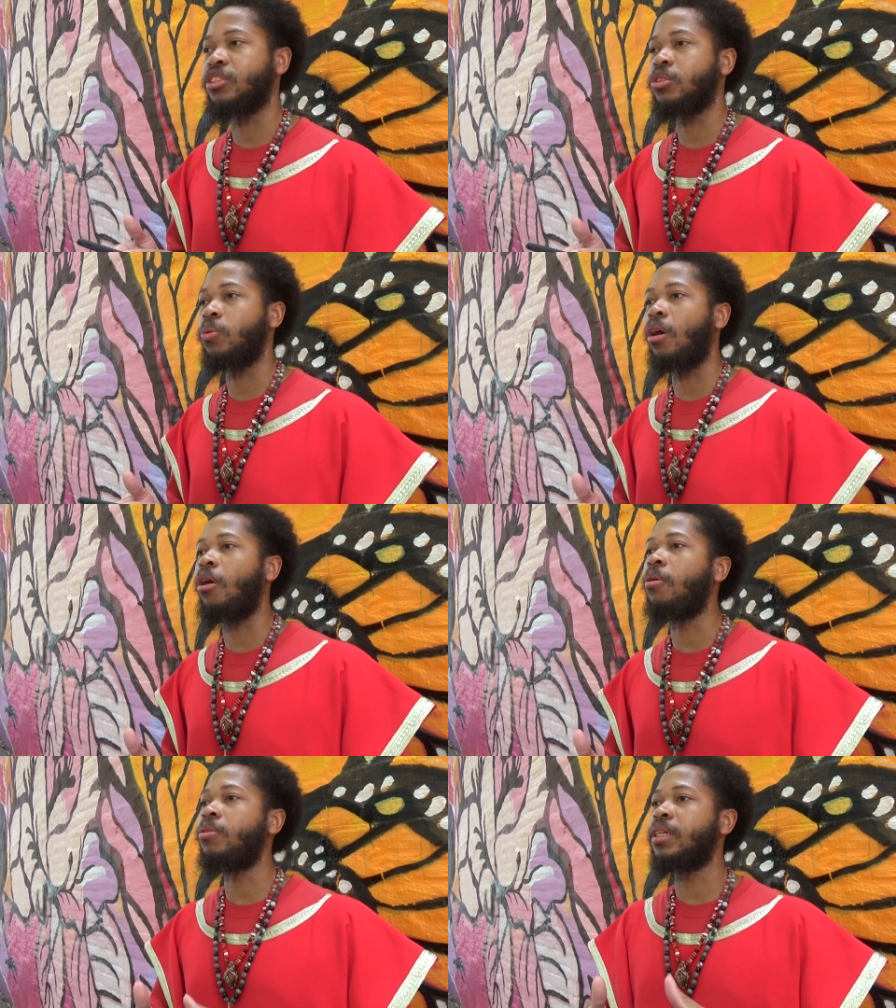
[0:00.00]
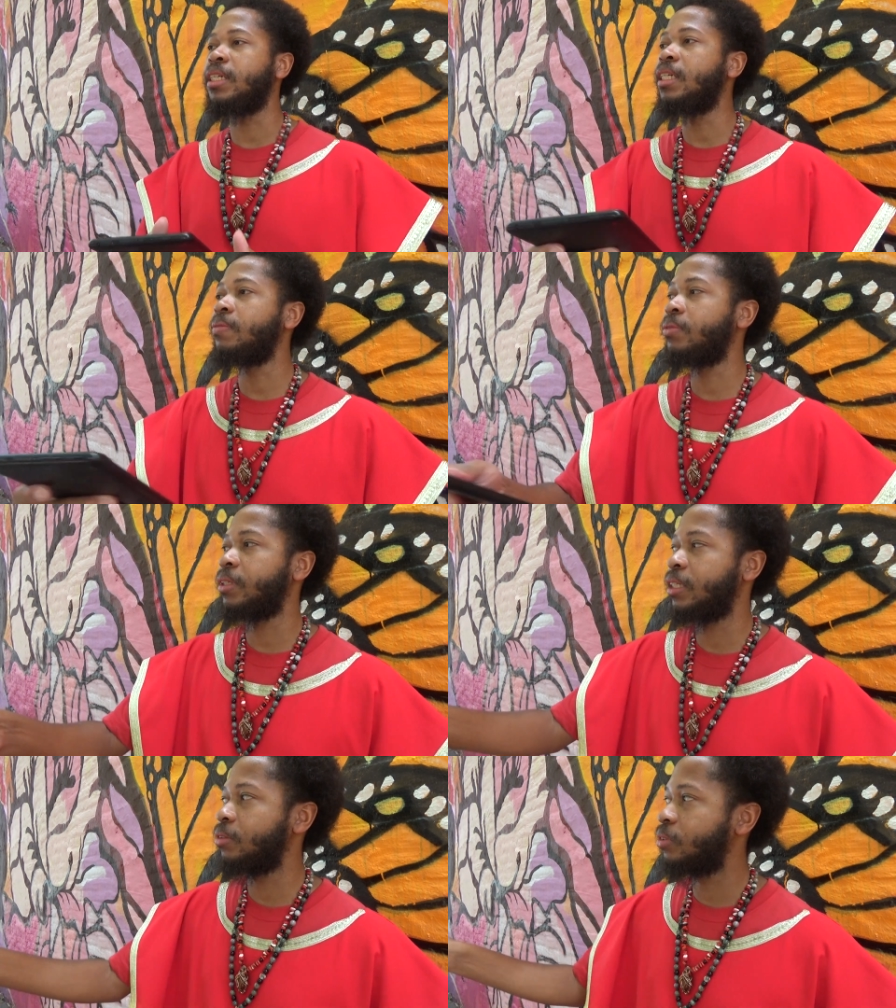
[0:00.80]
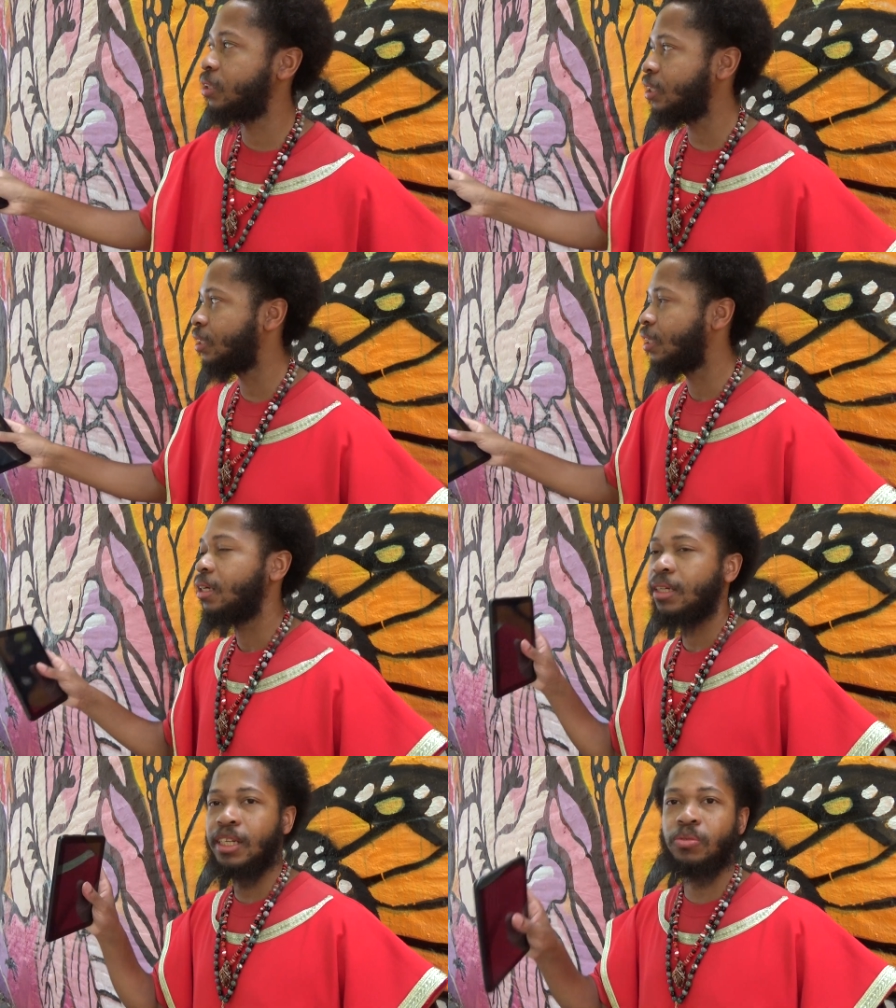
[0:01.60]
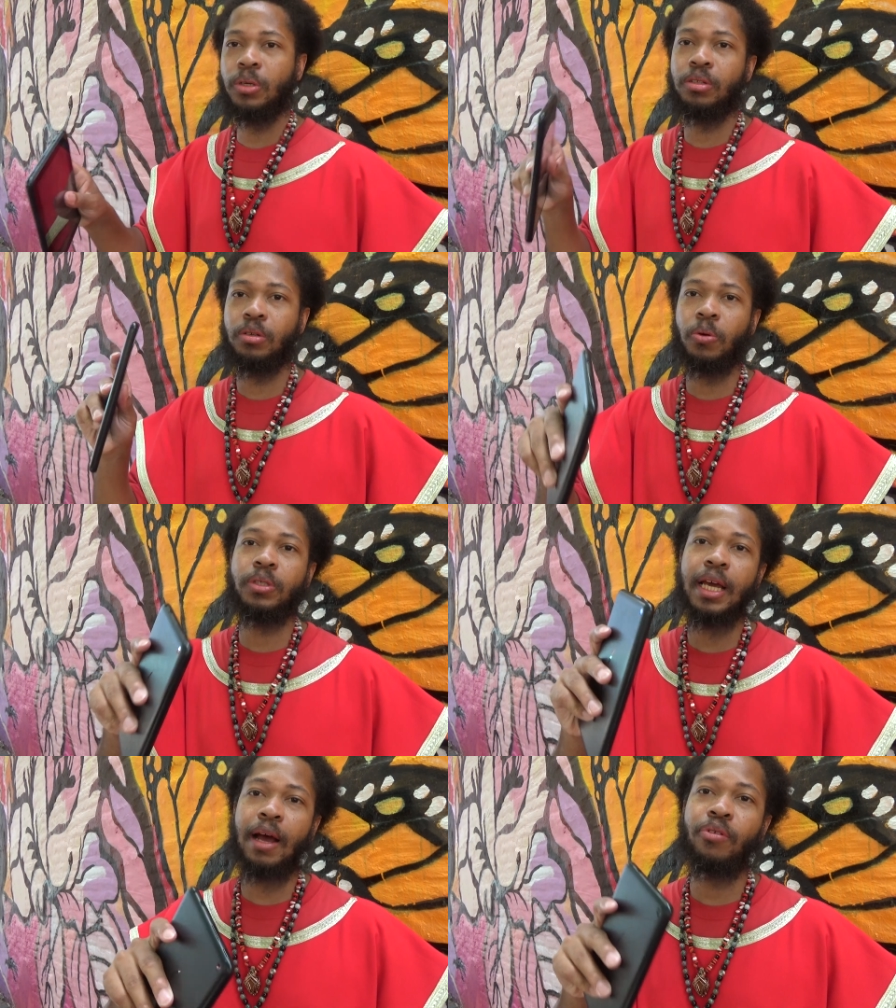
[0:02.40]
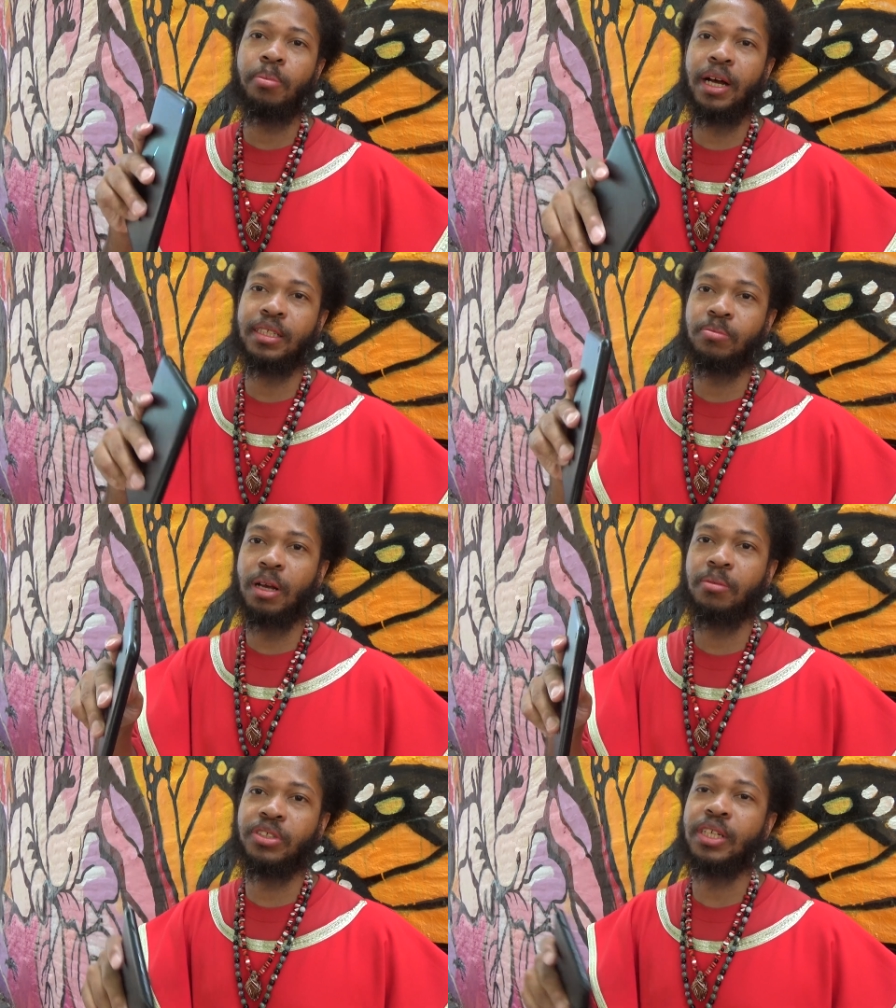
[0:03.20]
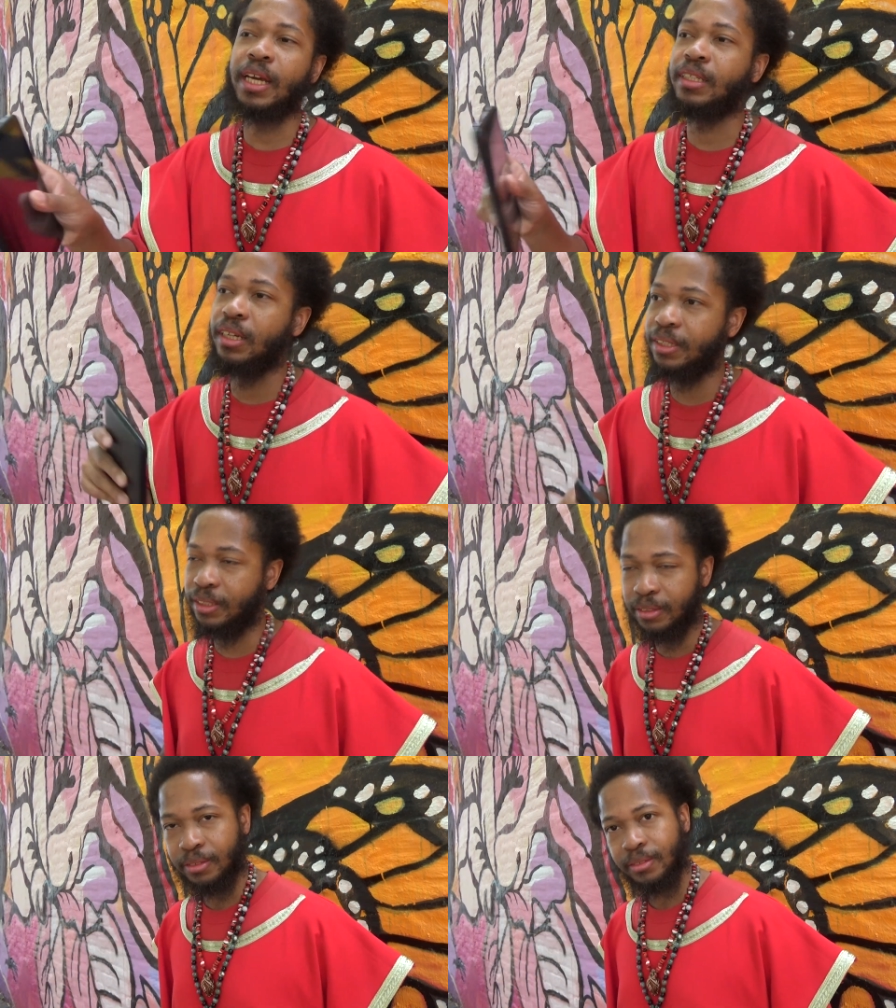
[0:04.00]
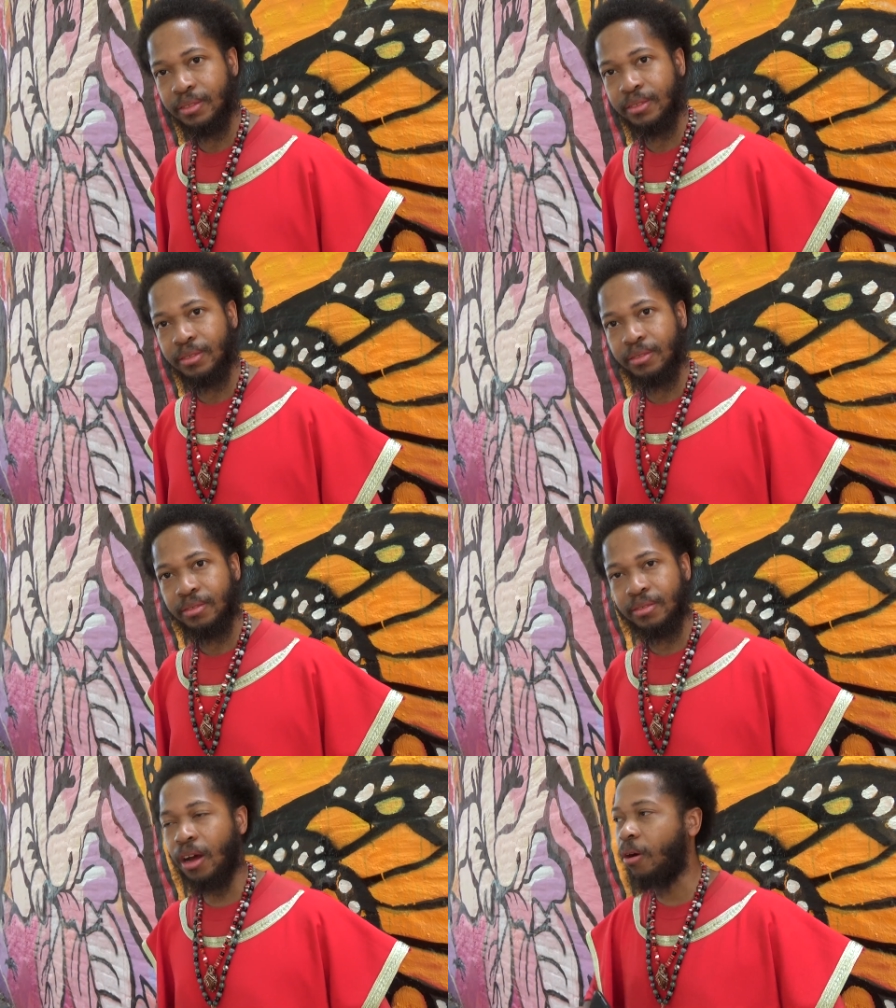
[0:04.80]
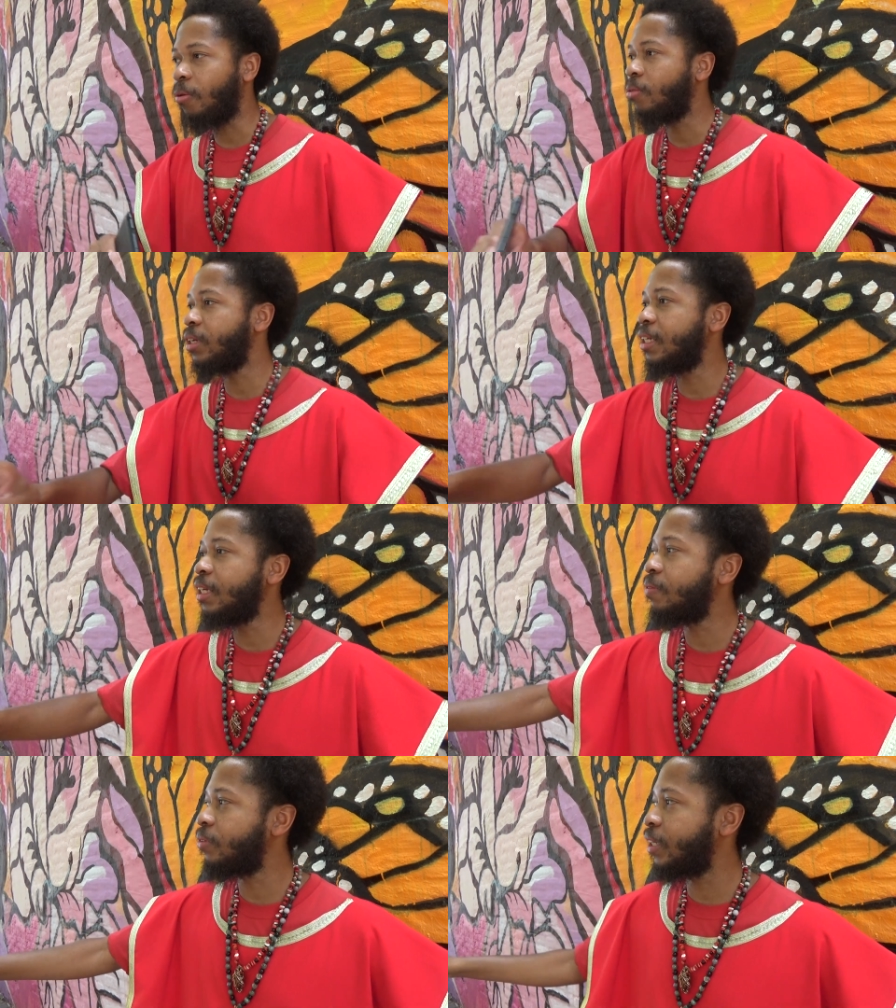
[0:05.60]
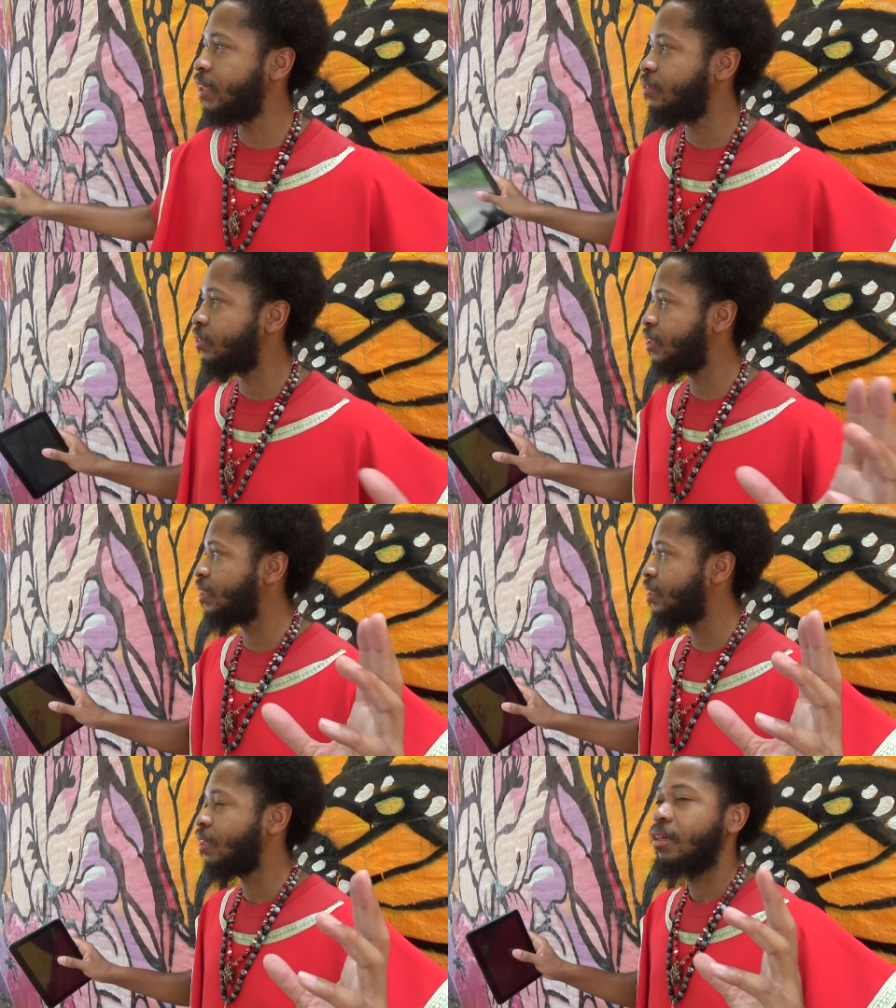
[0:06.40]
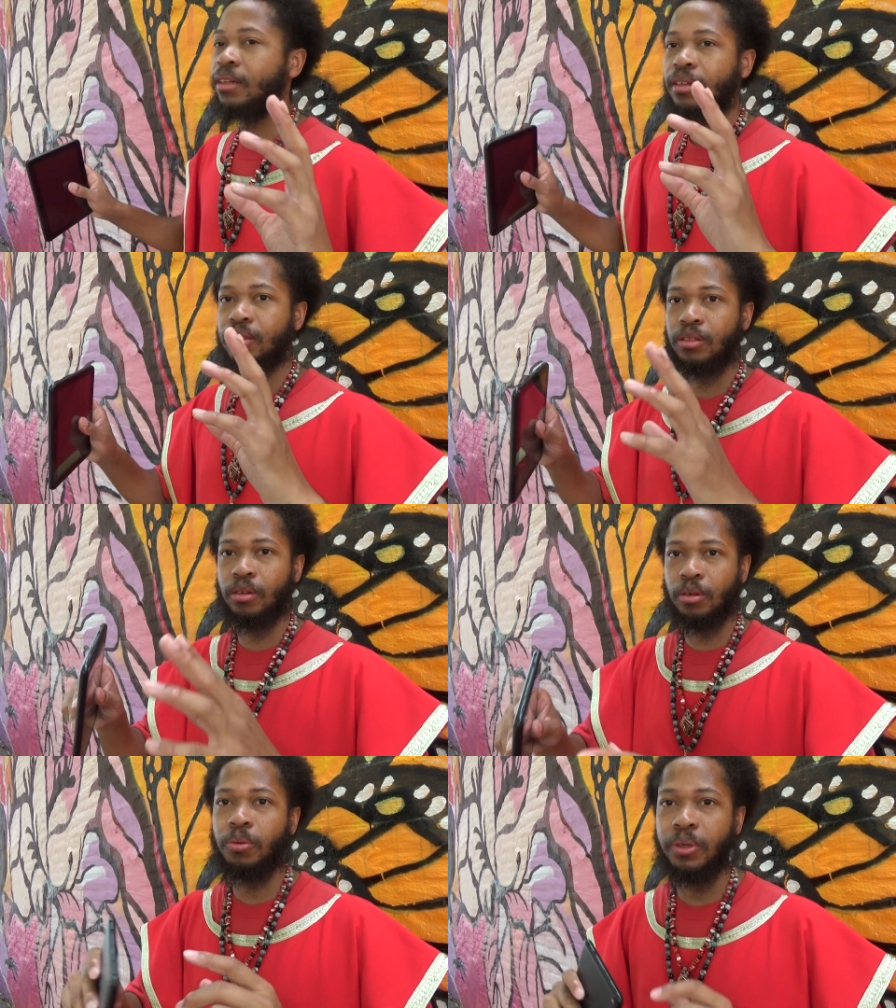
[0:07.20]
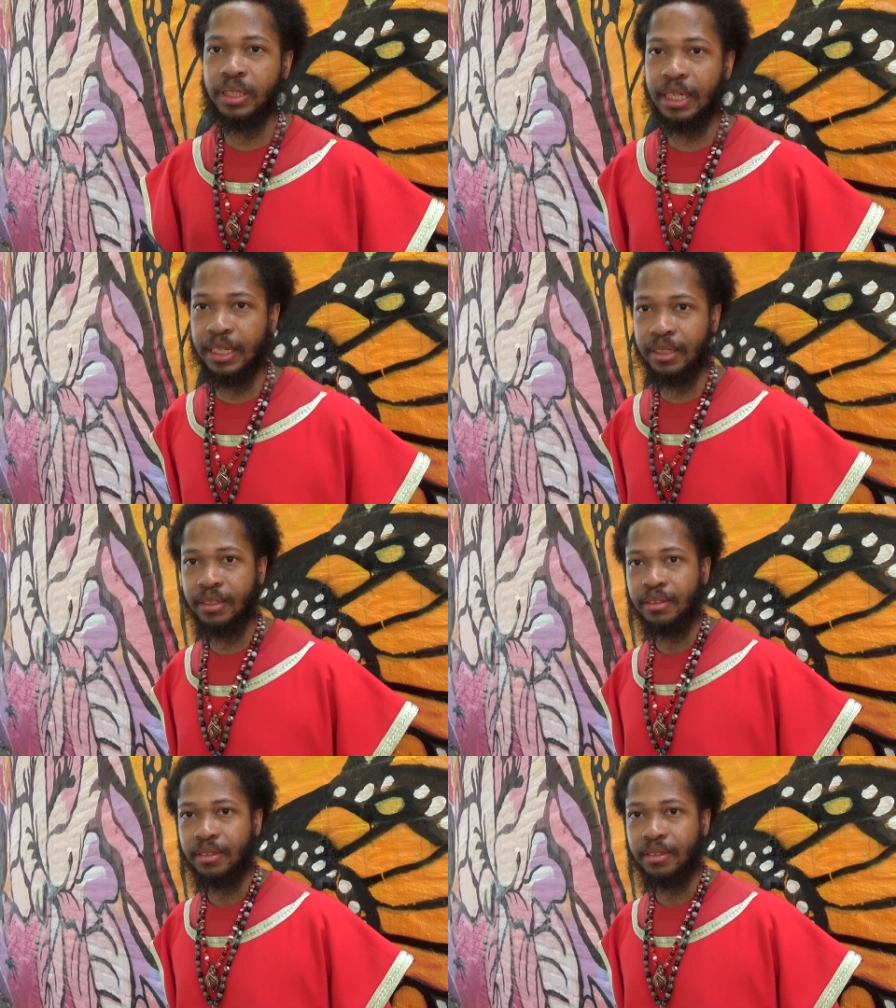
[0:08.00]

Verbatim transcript: So all the evil that you see, guess what? The Lord Yahawah Bahasham Yahawashi done it. All the evil that you see, the Lord did it.